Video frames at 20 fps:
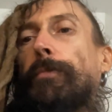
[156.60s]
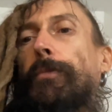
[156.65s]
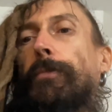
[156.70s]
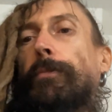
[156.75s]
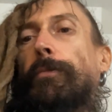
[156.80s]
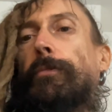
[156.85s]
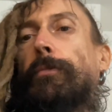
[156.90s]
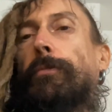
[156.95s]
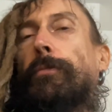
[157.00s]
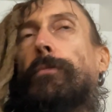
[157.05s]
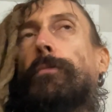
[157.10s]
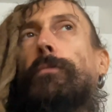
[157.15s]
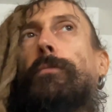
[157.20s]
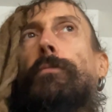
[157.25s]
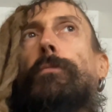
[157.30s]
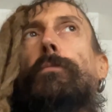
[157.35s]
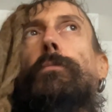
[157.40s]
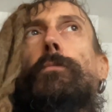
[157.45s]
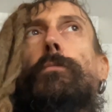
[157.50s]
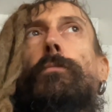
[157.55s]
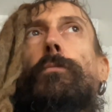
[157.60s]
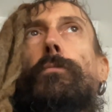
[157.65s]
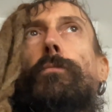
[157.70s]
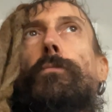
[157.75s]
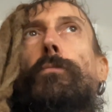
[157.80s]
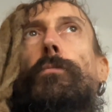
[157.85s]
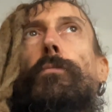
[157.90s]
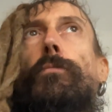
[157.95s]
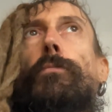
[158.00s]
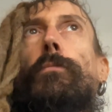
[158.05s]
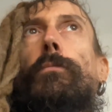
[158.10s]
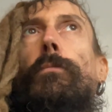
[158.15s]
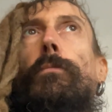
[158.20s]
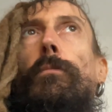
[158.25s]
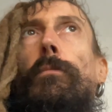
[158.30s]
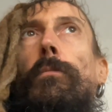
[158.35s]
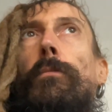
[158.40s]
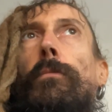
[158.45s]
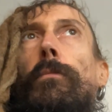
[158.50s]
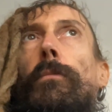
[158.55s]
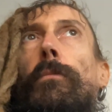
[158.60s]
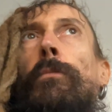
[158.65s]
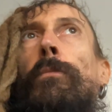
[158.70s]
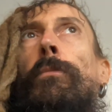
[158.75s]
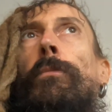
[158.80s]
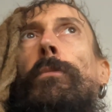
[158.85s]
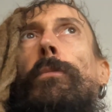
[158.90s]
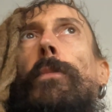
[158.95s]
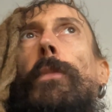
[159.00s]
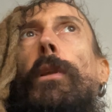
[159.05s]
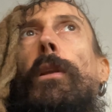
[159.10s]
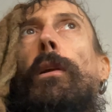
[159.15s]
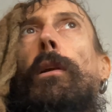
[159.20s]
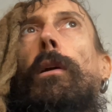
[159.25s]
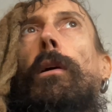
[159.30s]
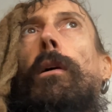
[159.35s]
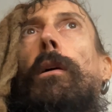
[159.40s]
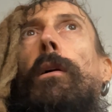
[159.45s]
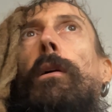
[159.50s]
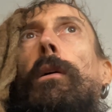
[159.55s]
(silence)